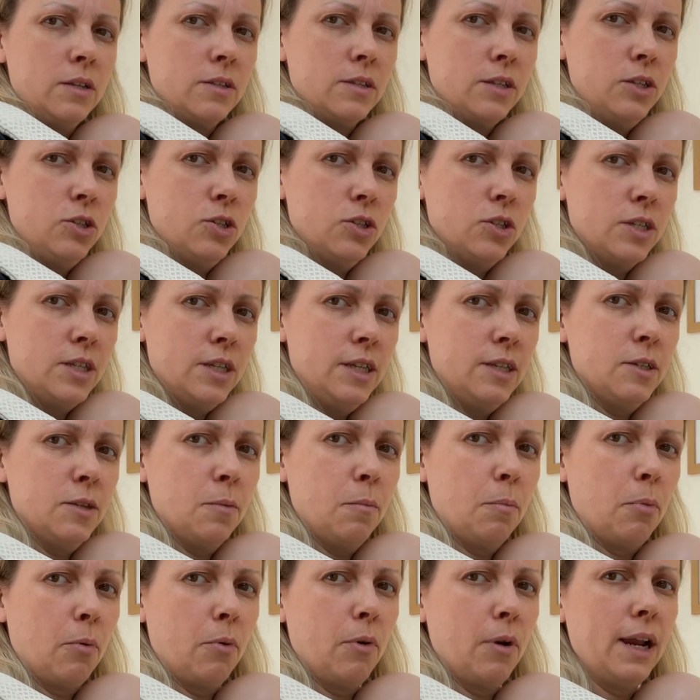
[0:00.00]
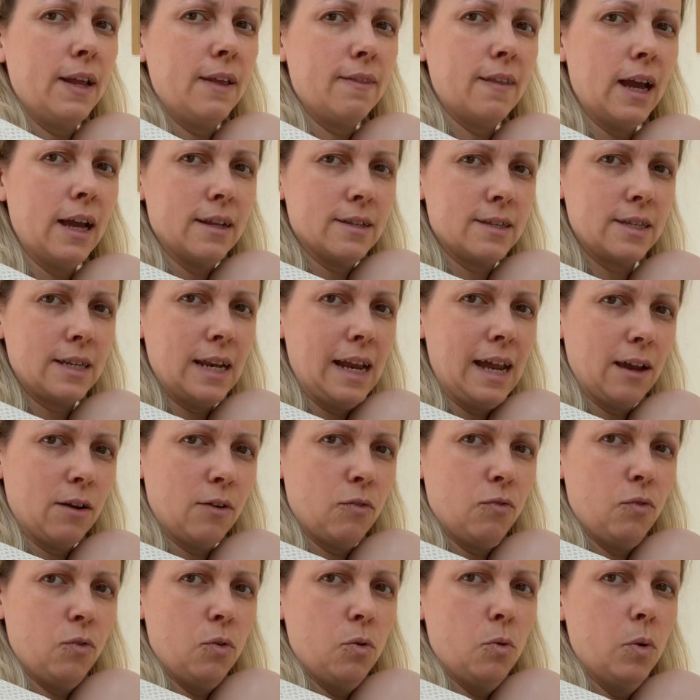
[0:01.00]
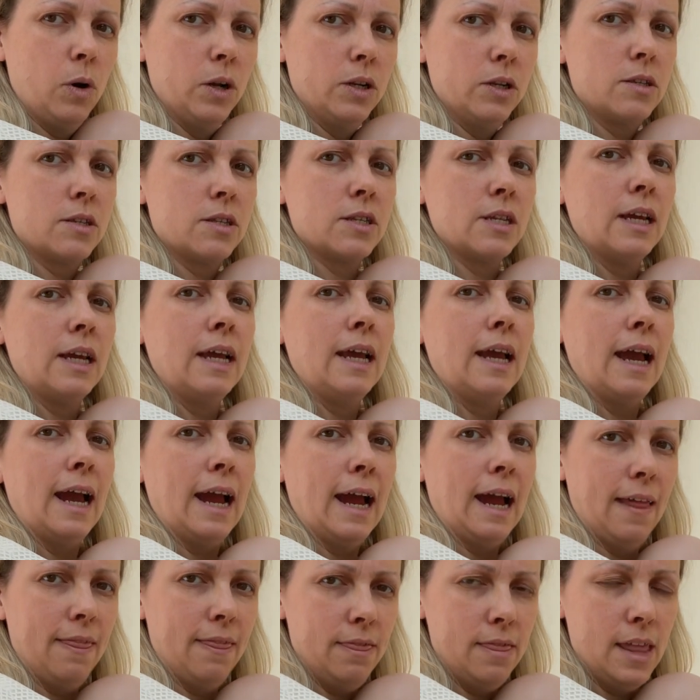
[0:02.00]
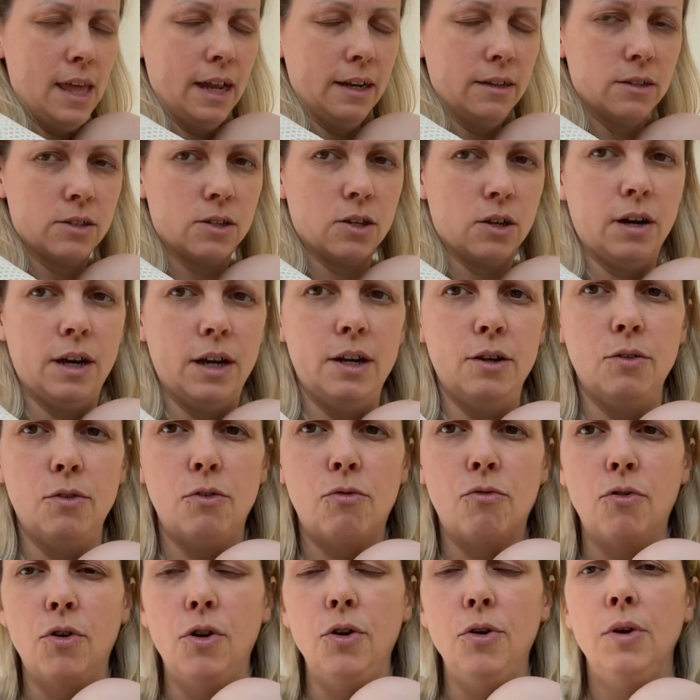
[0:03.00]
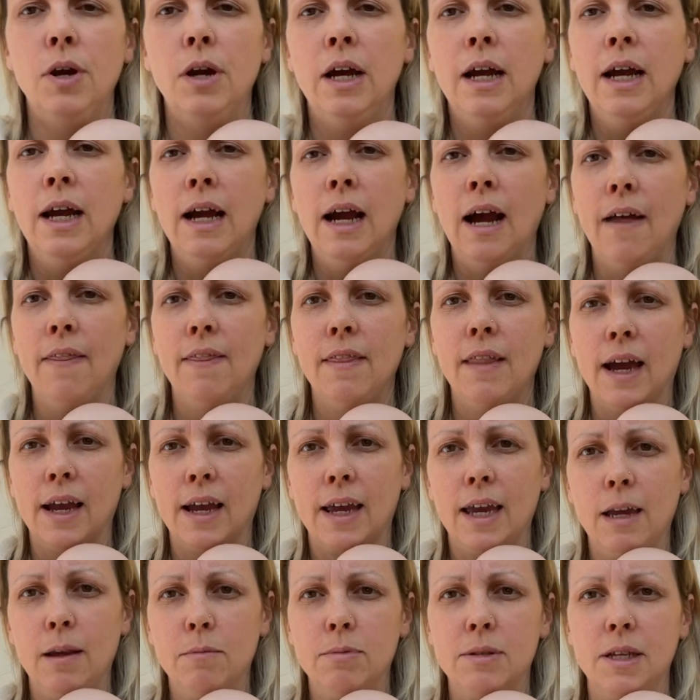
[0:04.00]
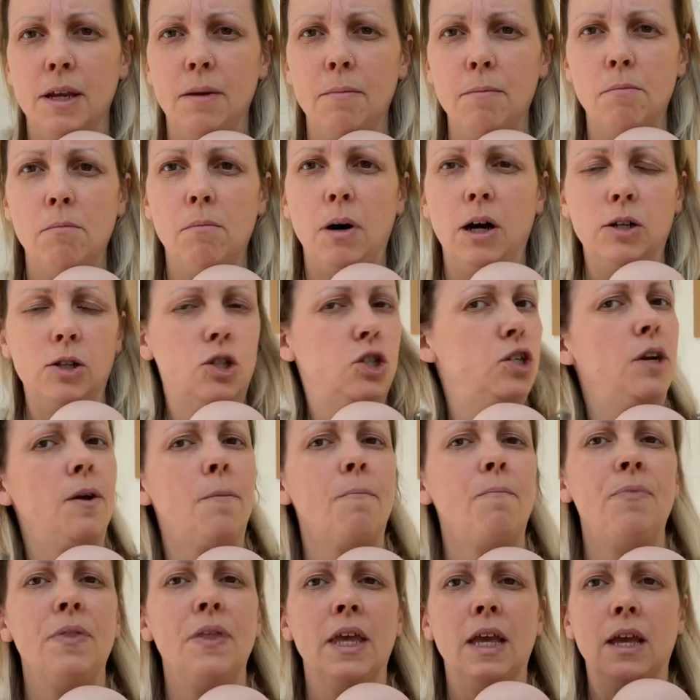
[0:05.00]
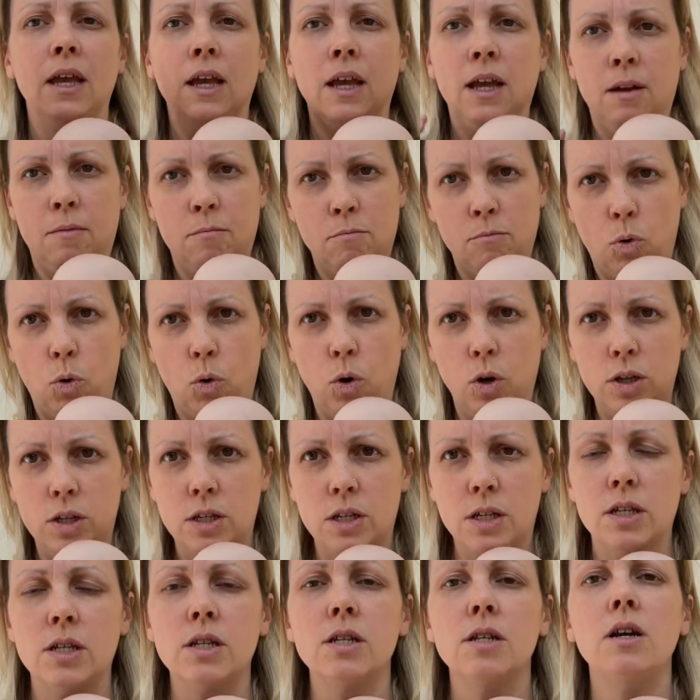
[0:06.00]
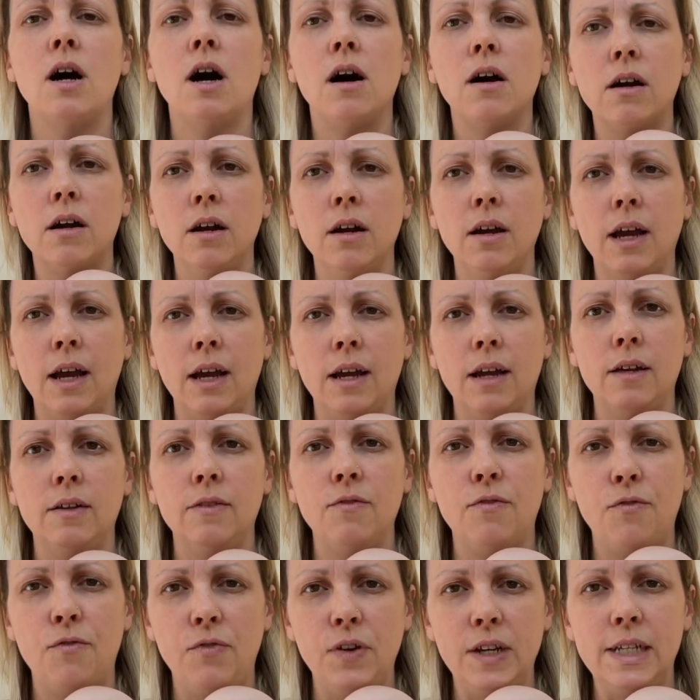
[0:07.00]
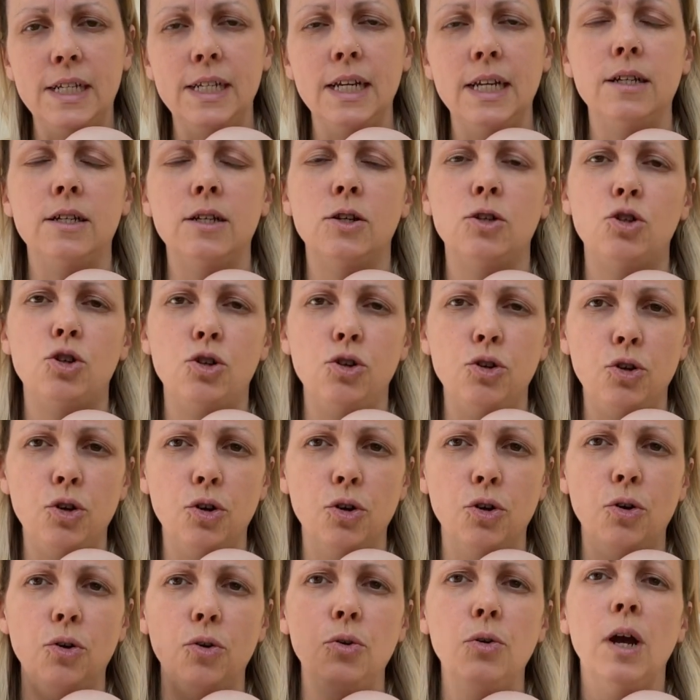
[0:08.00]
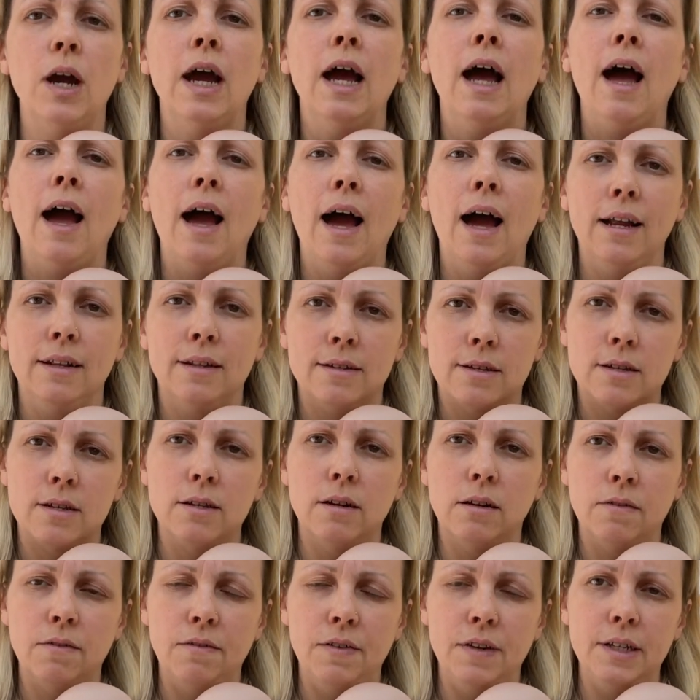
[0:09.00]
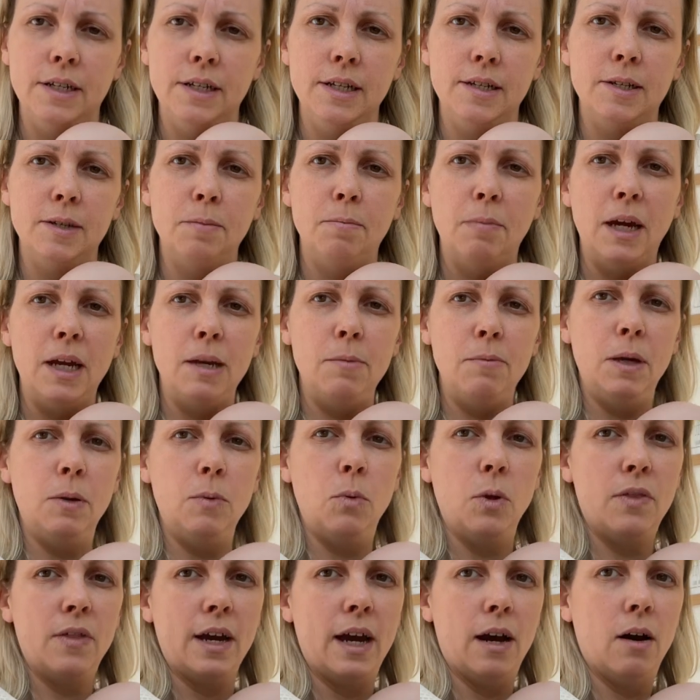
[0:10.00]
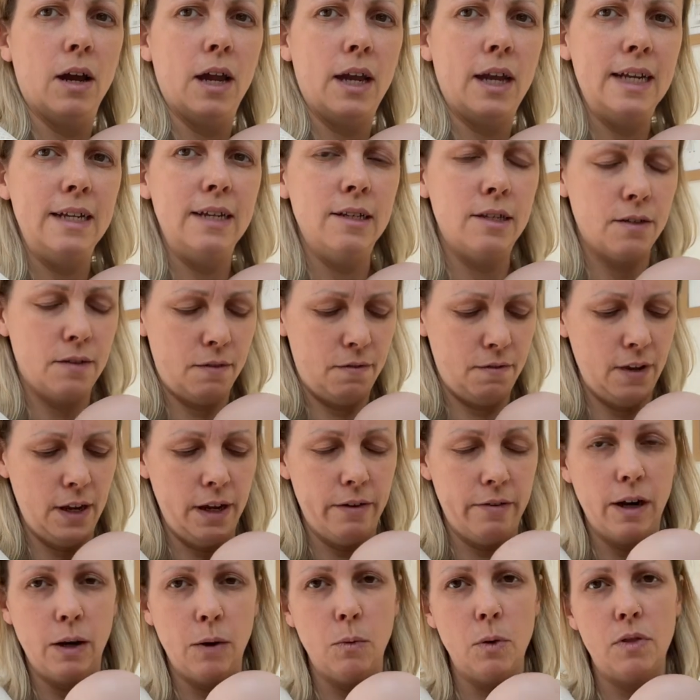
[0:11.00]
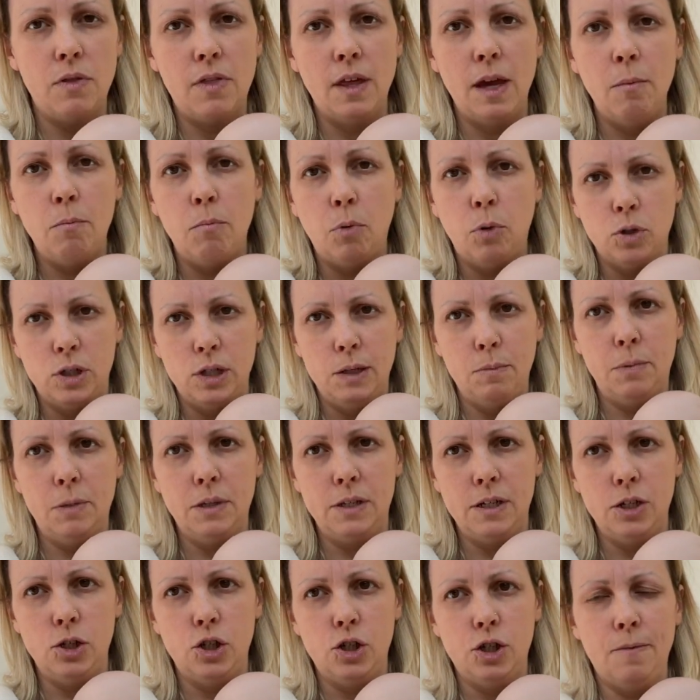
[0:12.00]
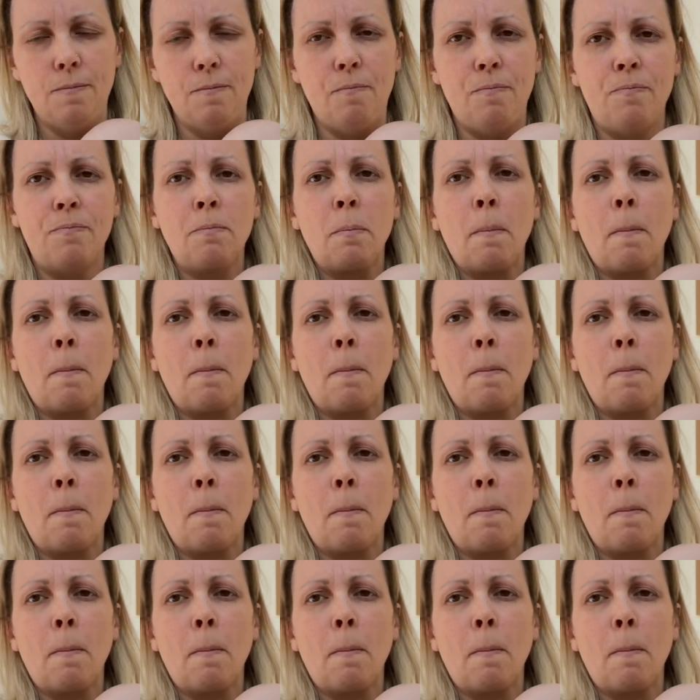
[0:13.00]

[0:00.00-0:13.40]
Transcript: So you just need to bring that slack forwards and then tighten through. And that keeps it much more snug fitted to you and snug fitted to baby without interfering with their body position.